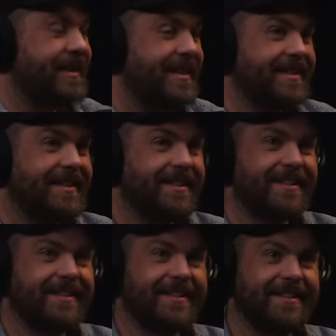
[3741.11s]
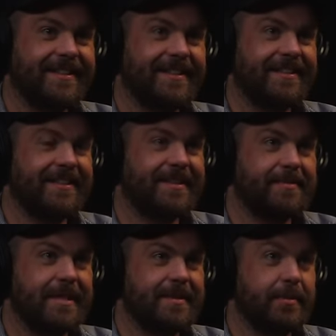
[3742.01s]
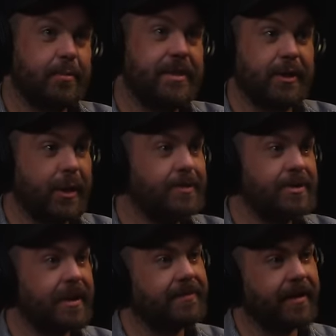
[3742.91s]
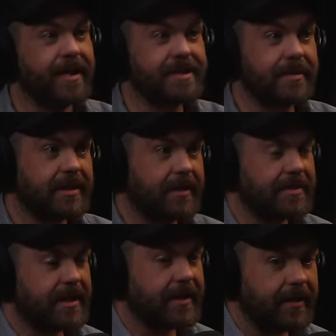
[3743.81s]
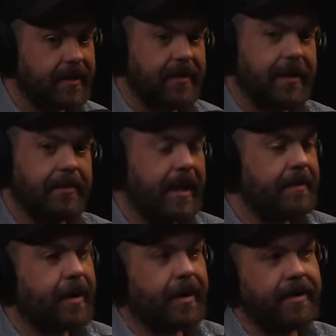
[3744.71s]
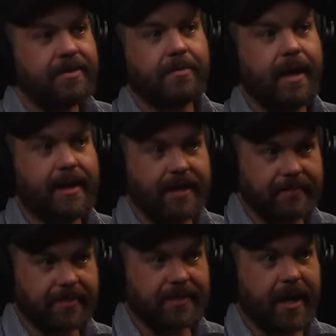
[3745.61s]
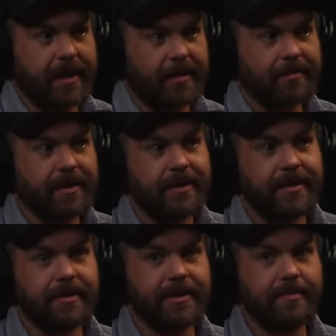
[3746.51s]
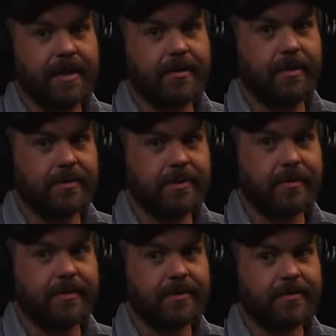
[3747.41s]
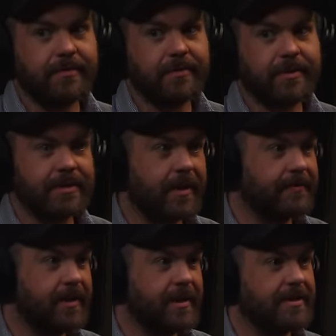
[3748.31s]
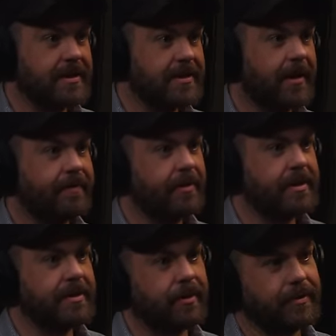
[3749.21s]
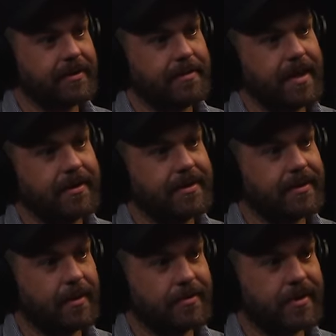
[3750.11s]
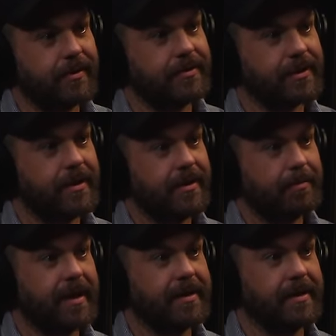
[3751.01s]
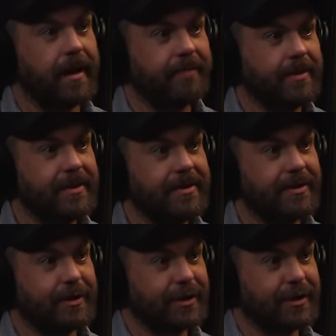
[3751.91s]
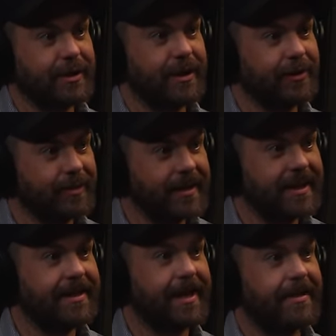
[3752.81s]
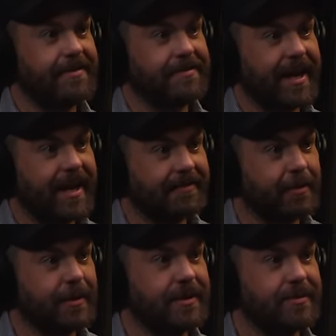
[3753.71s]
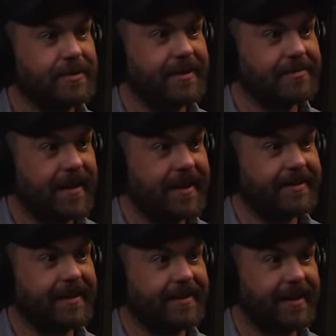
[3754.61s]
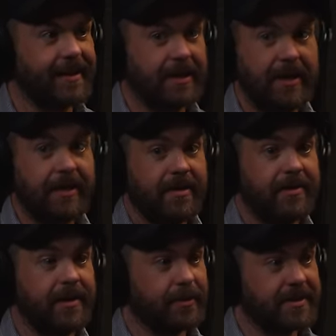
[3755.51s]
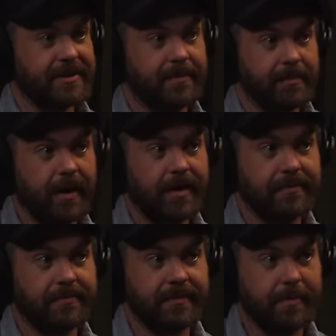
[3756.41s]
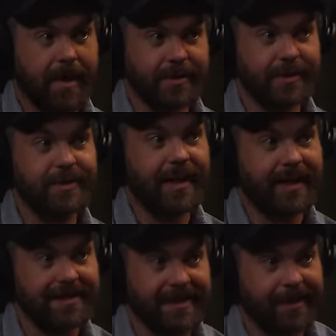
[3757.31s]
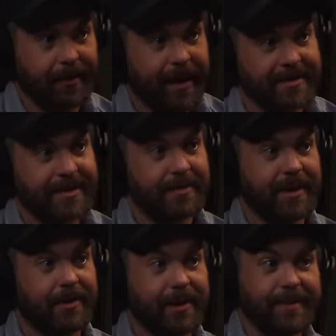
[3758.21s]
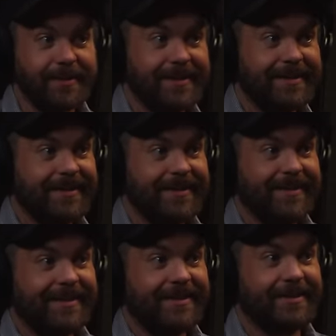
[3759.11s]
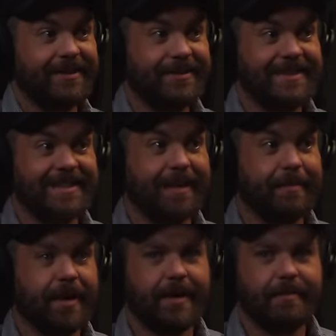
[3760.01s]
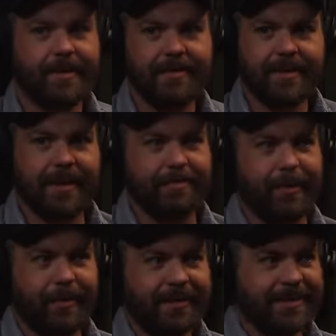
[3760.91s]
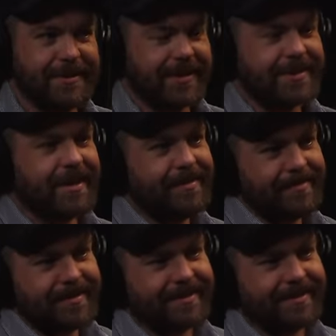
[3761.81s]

Like, yeah. Uh, uh, I mean, with the ghost stuff, I sometimes think, am I a part of some high level psyop? Because I make ghost shows for Discovery, and has Discovery been told to make these ghost shows by the government to slowly kind of get everyone used to the fact that, like, there is some kind of dimension that is interacting with our own? Yeah. You know, is yeah. am I am I like a pawn in the chess game?